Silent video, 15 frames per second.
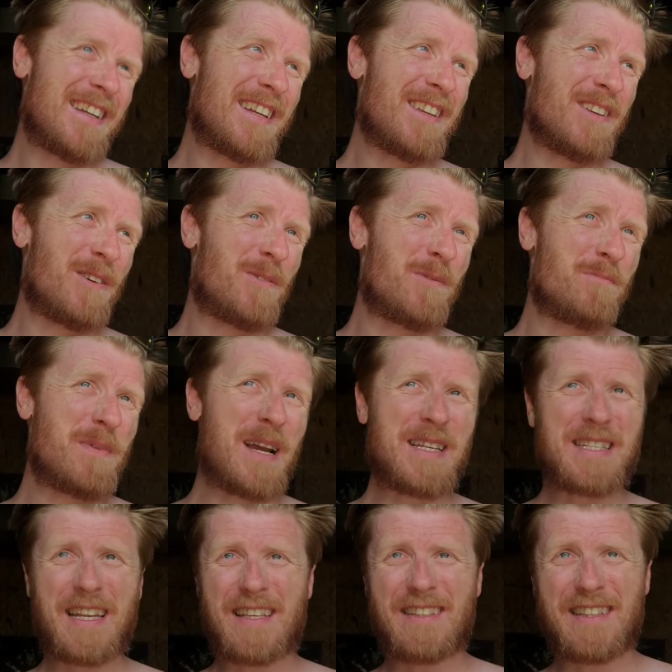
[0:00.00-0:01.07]
you know,
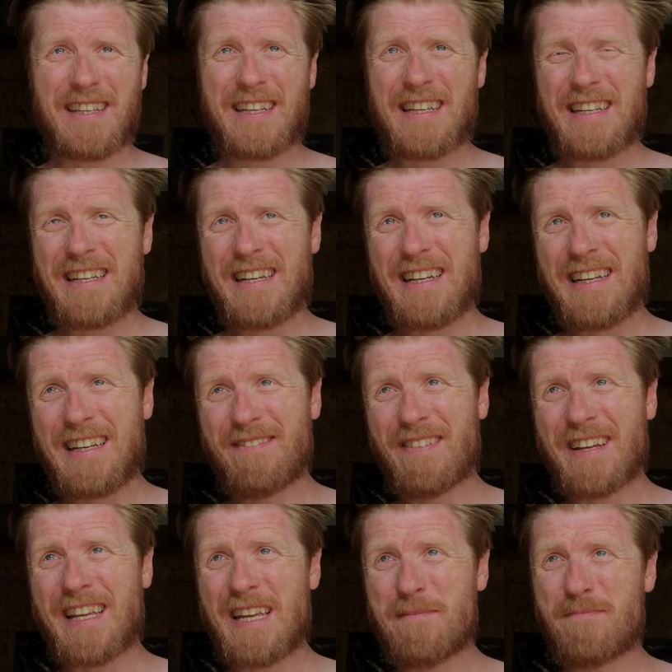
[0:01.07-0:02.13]
basically
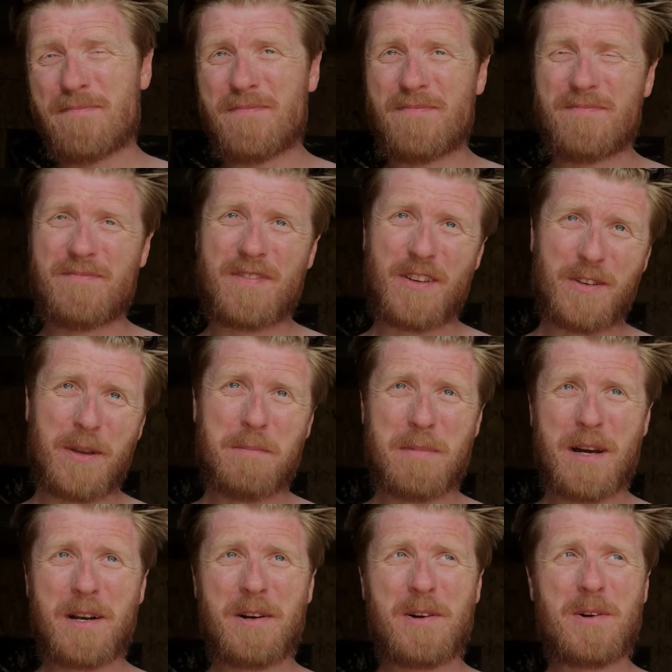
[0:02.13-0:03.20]
if I keep feeling
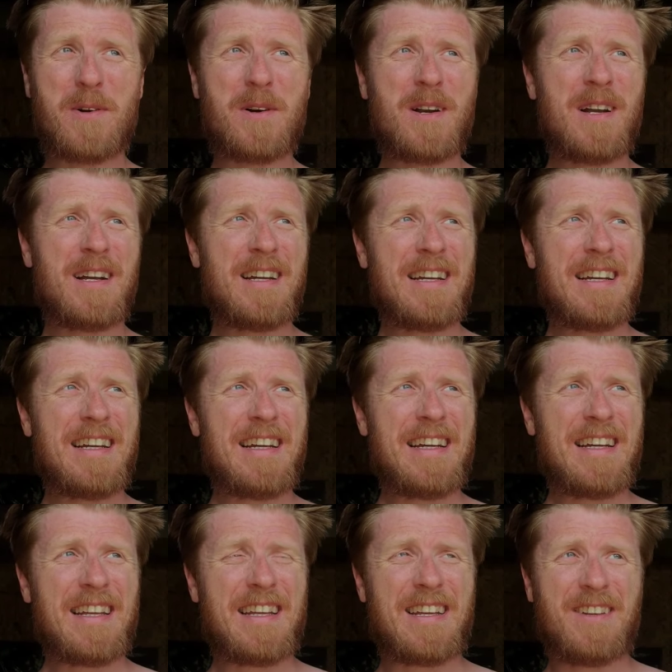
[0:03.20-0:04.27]
better,
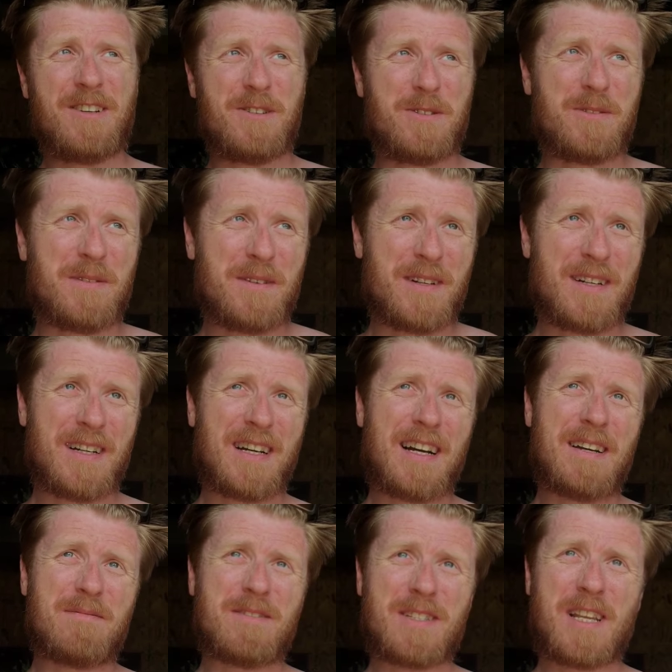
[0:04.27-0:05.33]
you know,
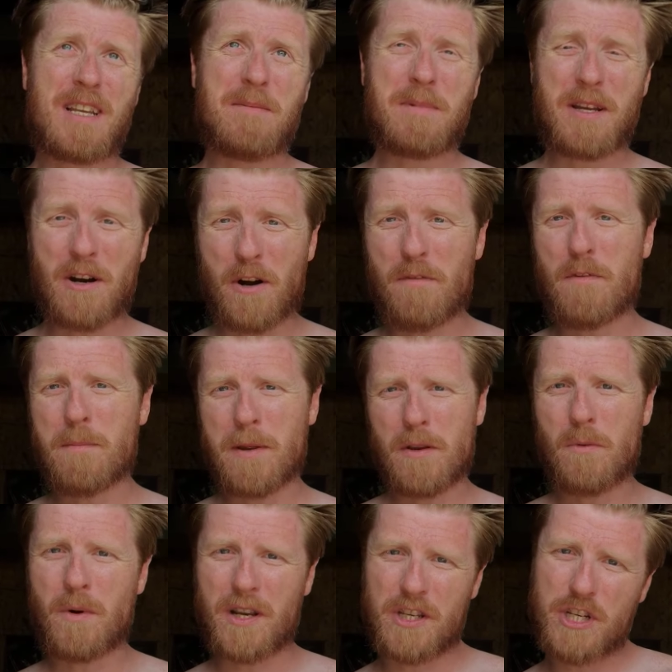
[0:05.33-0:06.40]
it's going to be hard for
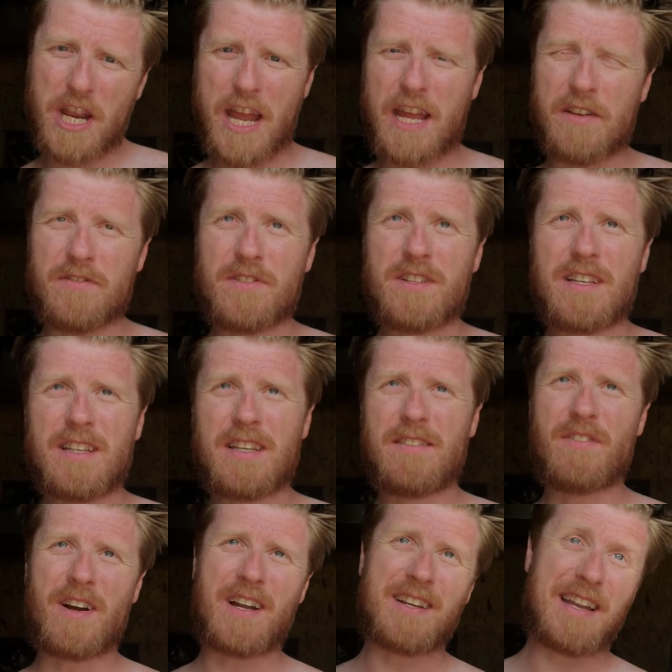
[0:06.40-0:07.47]
me to want to change.
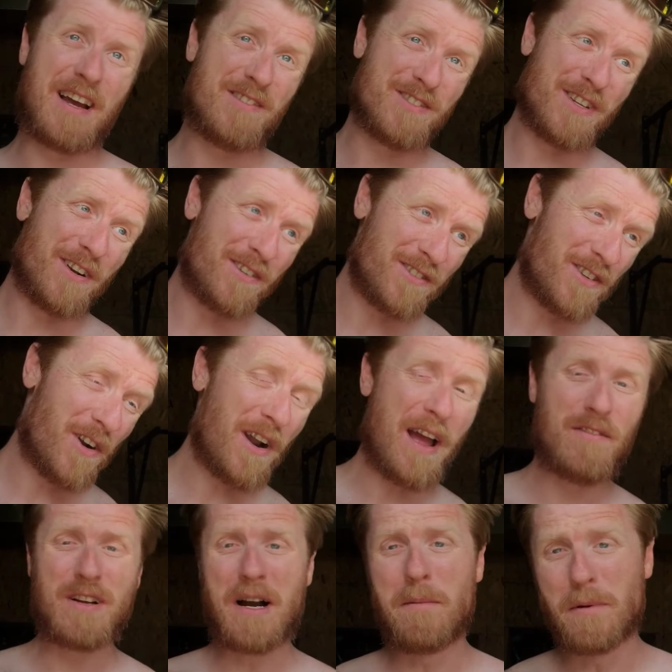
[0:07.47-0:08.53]
If I now start to
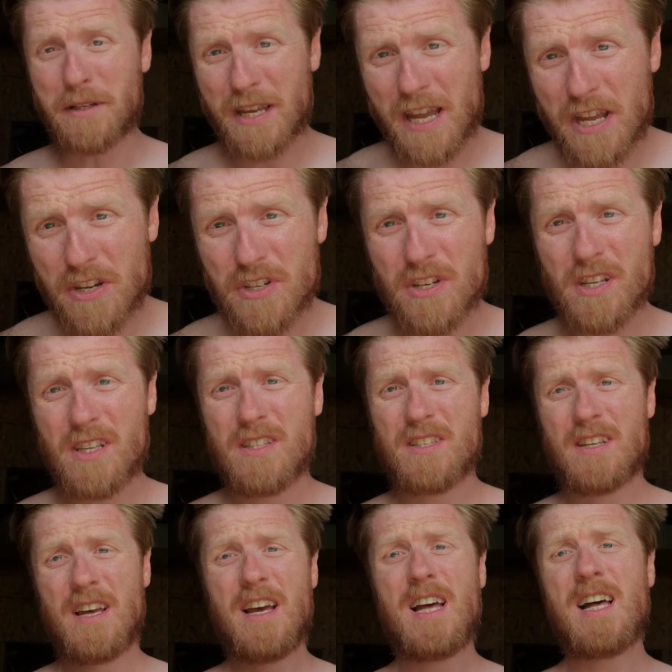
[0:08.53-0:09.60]
have
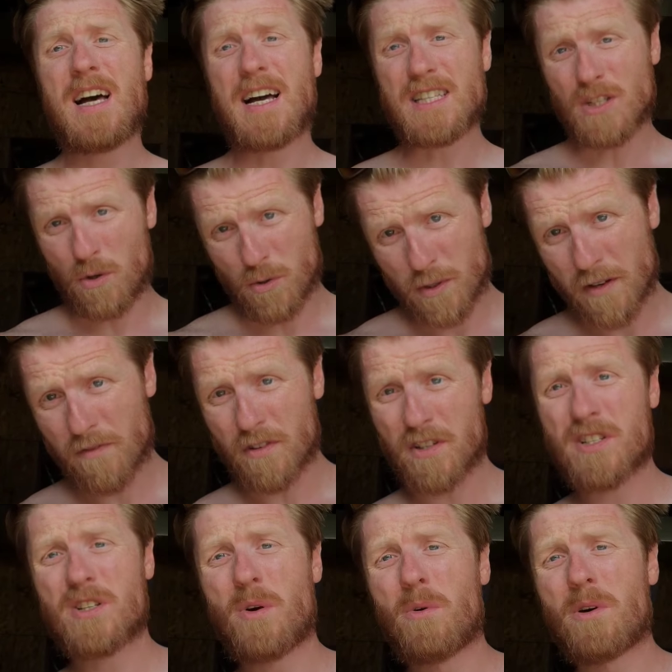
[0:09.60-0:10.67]
complications, that's a whole
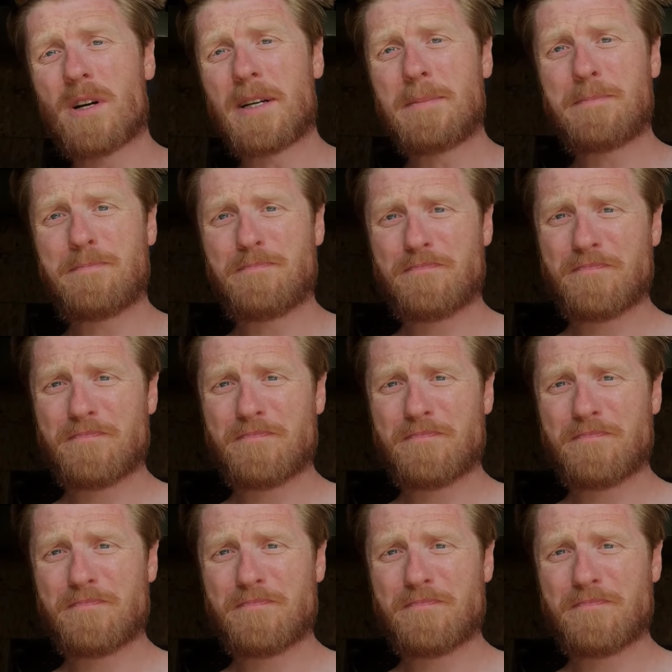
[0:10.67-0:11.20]
different story.